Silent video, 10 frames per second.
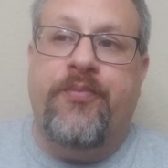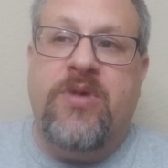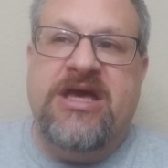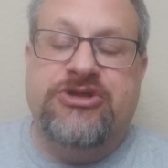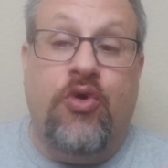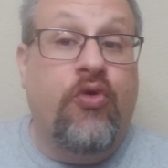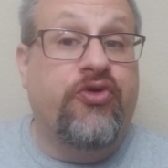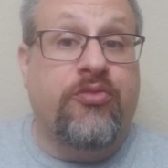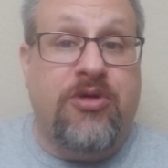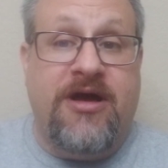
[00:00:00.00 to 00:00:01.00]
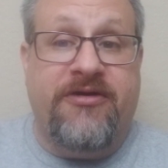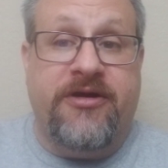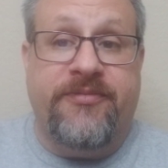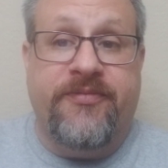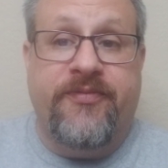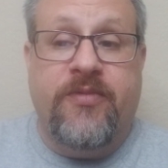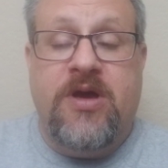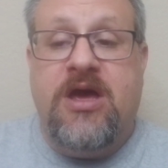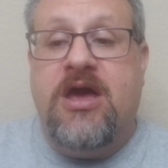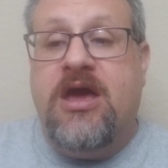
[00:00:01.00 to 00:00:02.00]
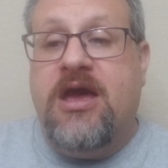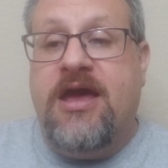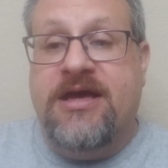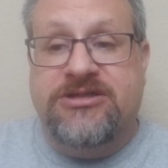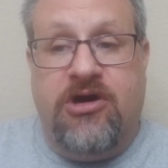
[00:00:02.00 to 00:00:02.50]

His older brother is